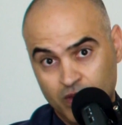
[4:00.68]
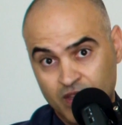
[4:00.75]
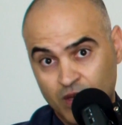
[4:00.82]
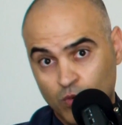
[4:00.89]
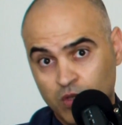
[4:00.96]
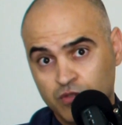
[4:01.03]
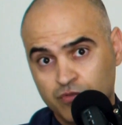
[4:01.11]
what
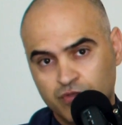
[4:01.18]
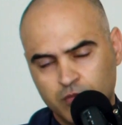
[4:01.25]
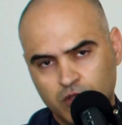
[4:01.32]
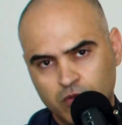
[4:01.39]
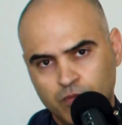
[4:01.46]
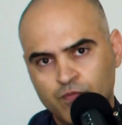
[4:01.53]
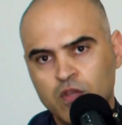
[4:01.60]
they want from
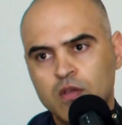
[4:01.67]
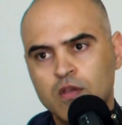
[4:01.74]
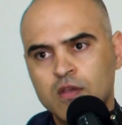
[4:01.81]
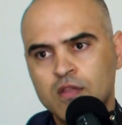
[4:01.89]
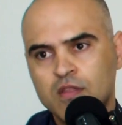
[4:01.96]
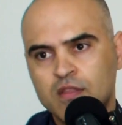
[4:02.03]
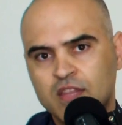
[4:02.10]
you,
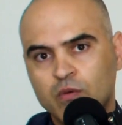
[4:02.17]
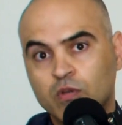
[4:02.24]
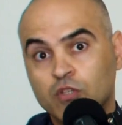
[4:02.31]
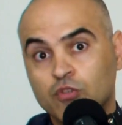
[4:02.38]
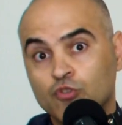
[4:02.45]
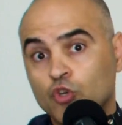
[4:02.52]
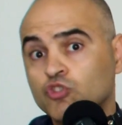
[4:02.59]
they
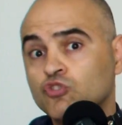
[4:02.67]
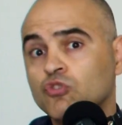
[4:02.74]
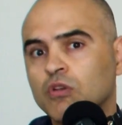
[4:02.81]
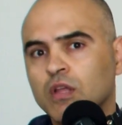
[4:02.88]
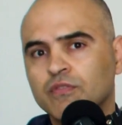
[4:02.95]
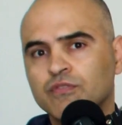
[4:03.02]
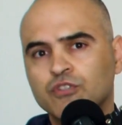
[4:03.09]
will not
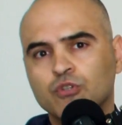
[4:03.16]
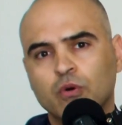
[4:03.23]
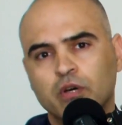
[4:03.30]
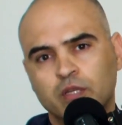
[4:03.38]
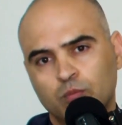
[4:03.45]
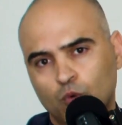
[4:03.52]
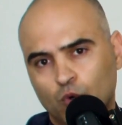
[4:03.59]
love you
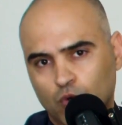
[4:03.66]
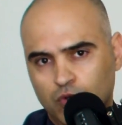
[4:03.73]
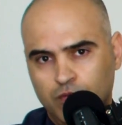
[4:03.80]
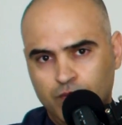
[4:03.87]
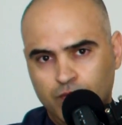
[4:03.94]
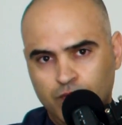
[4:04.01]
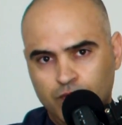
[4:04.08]
anymore.